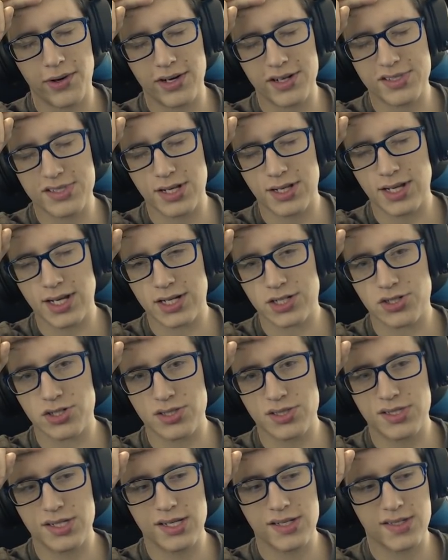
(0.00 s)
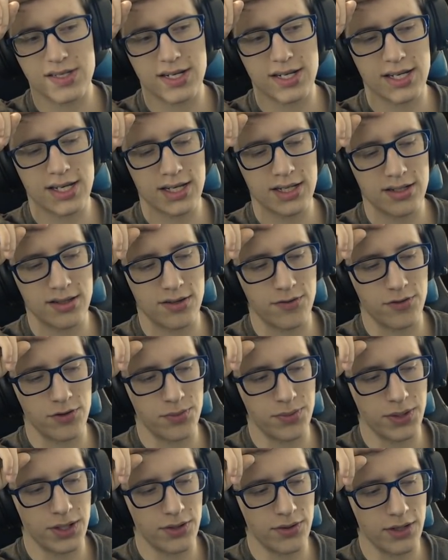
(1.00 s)
It's election season again in the
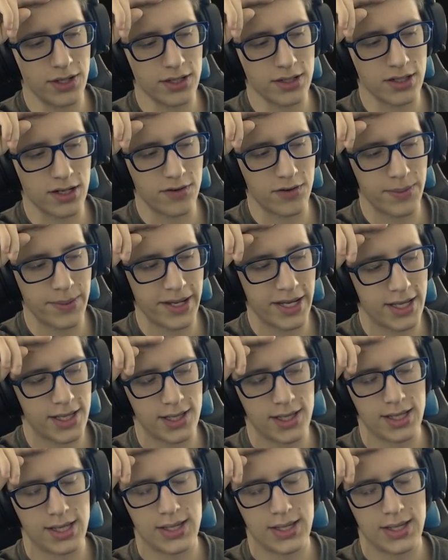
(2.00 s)
Vooperian government.